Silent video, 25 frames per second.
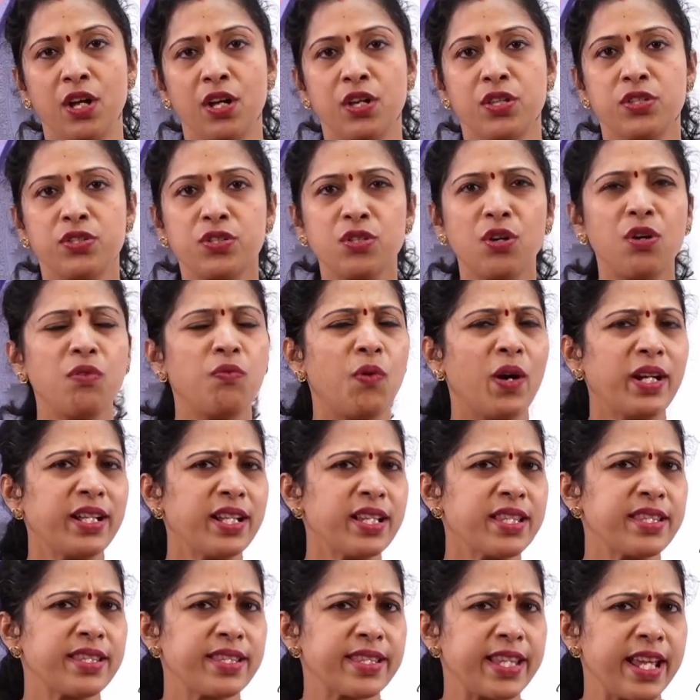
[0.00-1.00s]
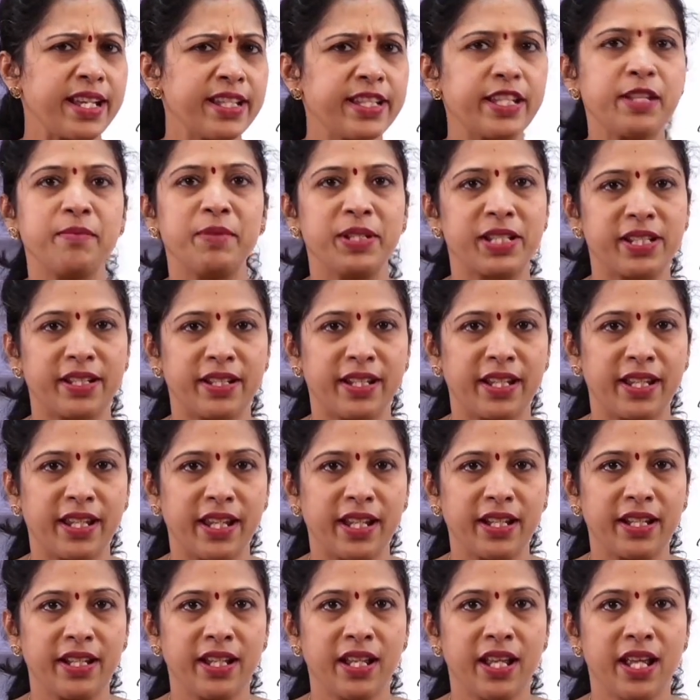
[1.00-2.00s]
So what is centimeter
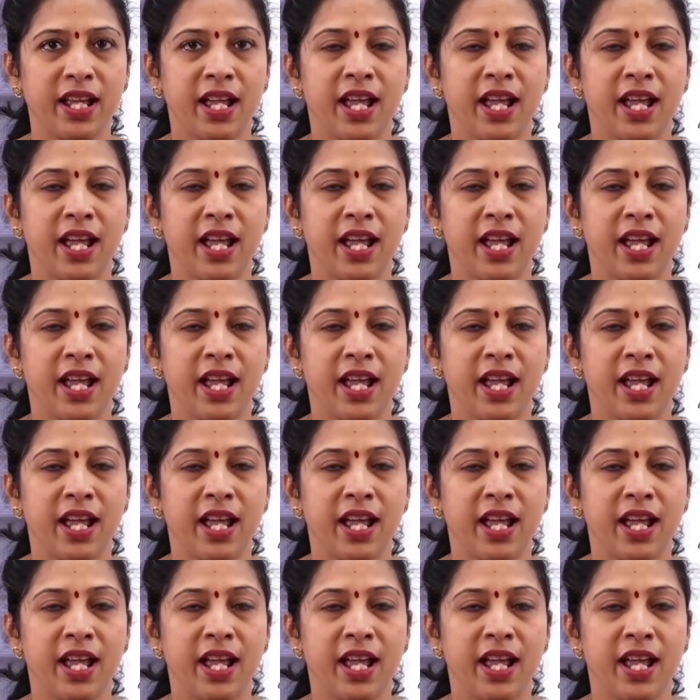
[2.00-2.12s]
again?